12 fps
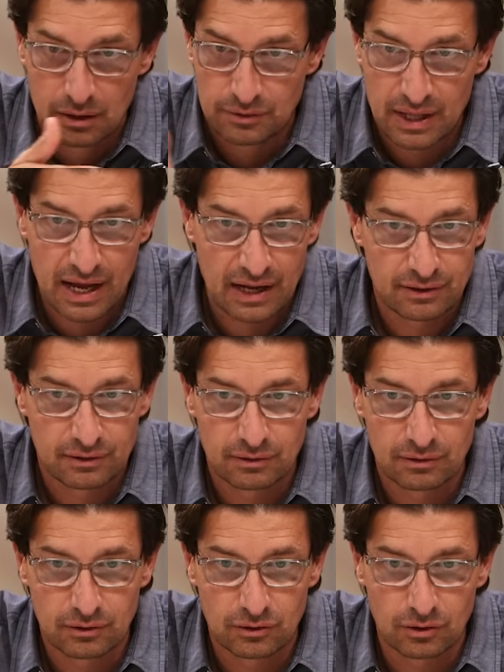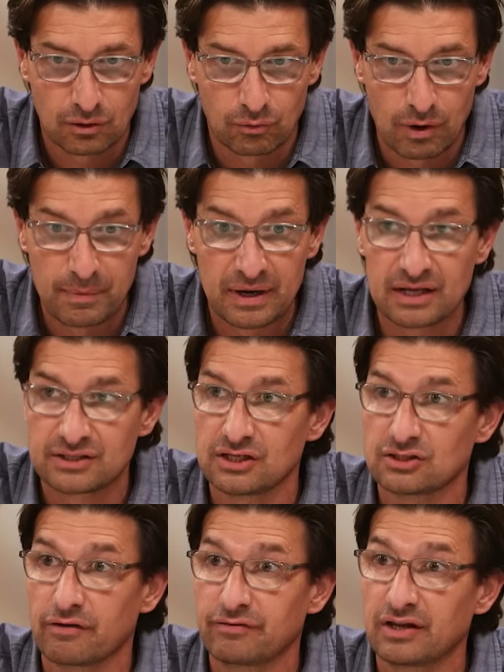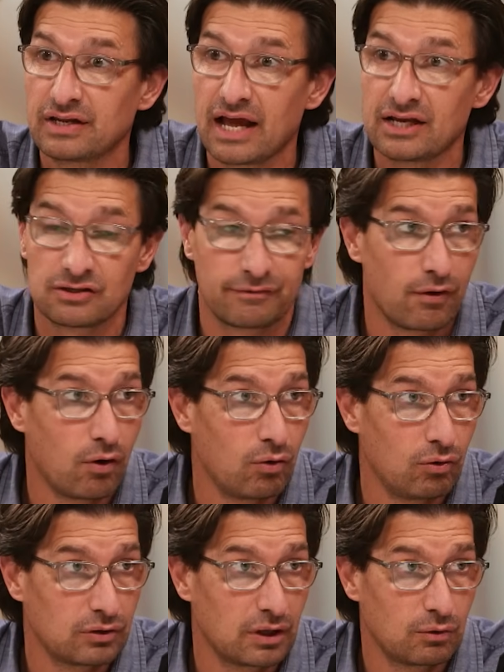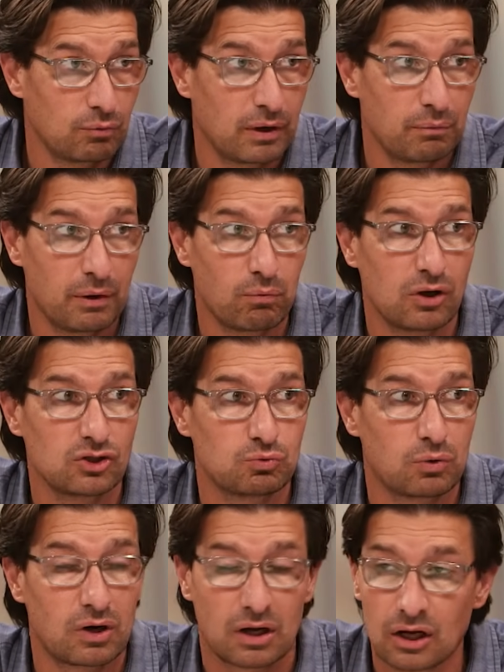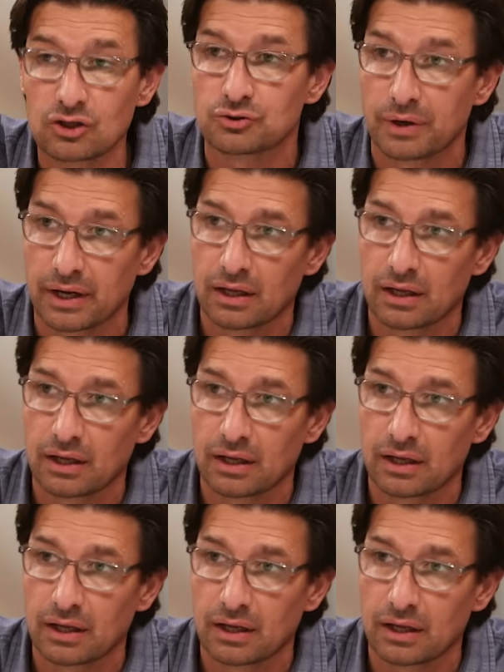that reminisces of the days of old and when we once were a country.